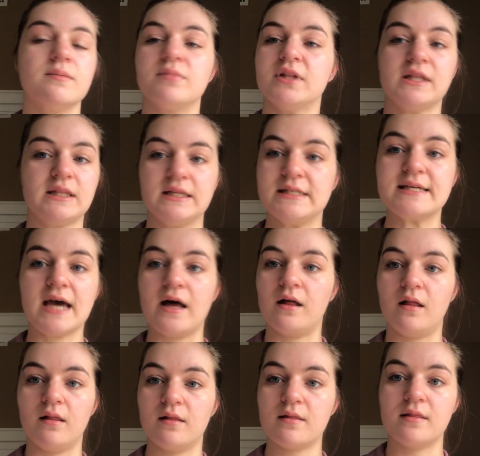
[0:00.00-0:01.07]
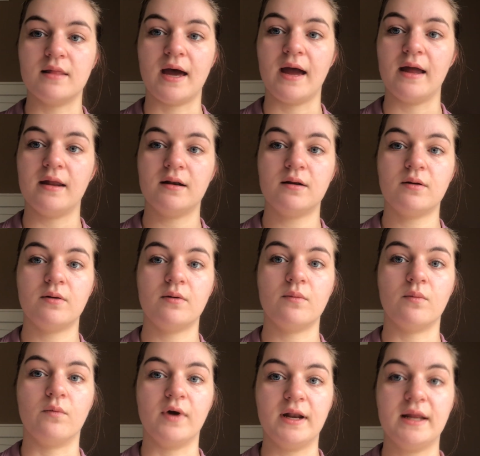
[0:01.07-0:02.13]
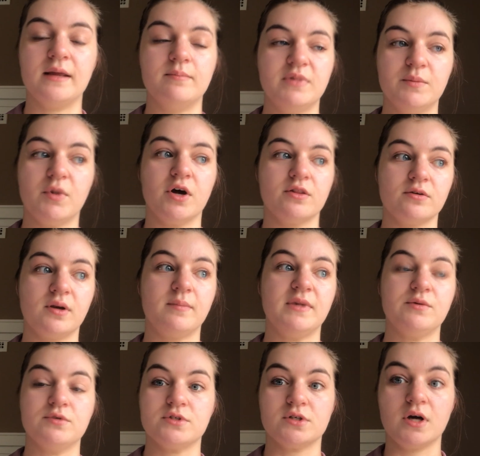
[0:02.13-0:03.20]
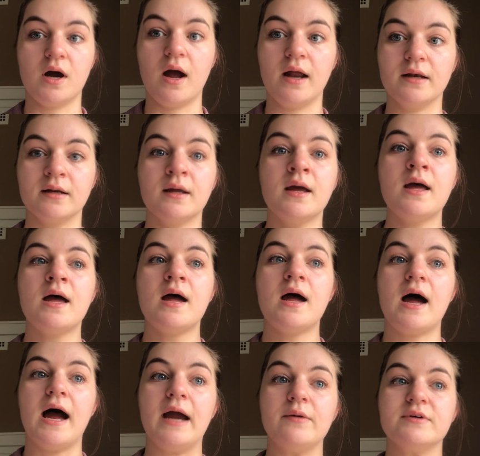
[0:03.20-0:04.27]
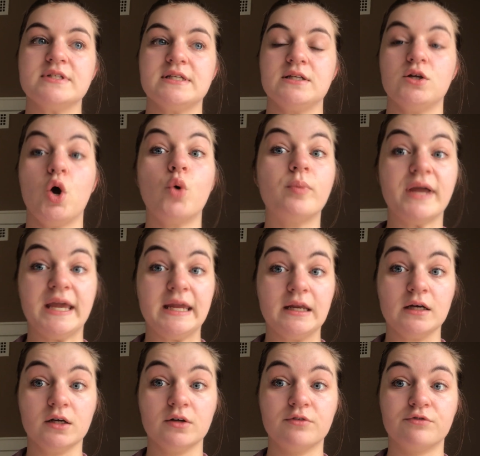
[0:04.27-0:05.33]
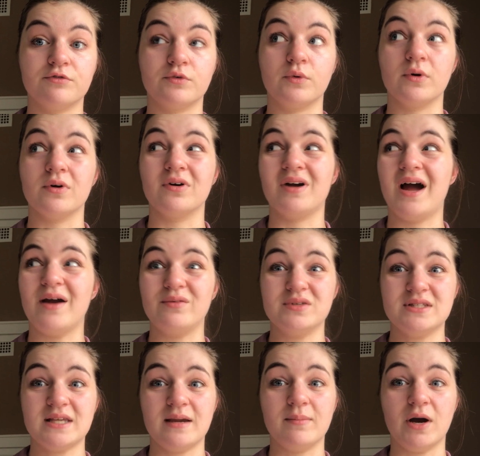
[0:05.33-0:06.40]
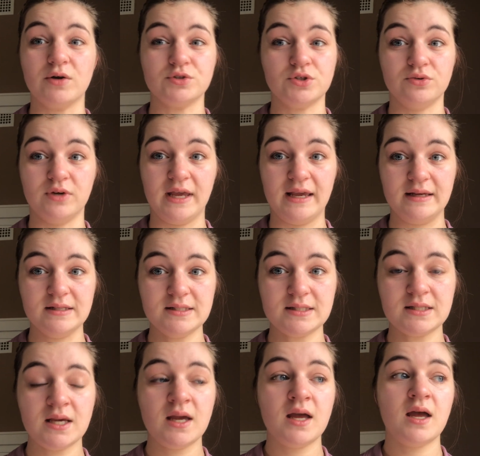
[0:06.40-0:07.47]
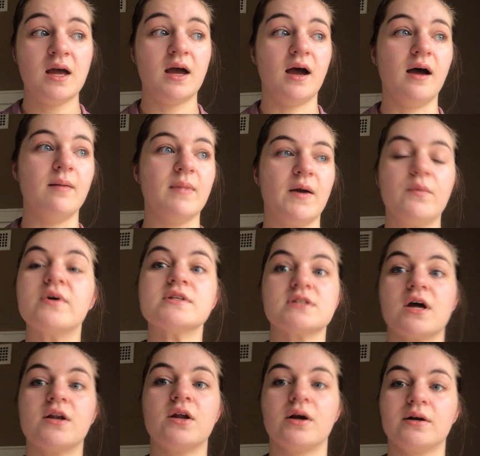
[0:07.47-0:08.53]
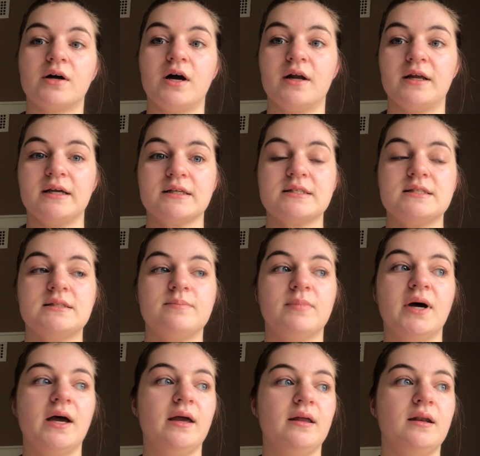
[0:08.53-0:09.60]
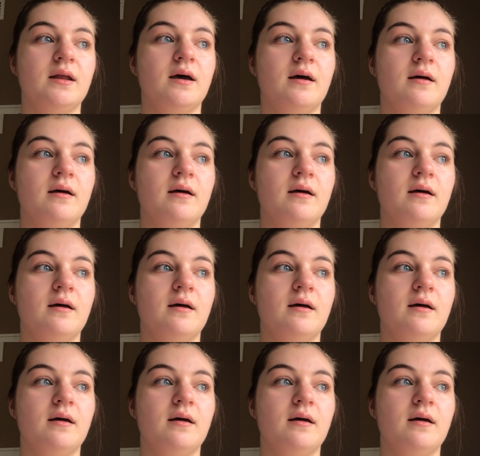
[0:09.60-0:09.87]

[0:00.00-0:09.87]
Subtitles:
completely tell that what had been bothering me was gone. I was in no pain for, I would say, about 2 days. I was on narcotics, but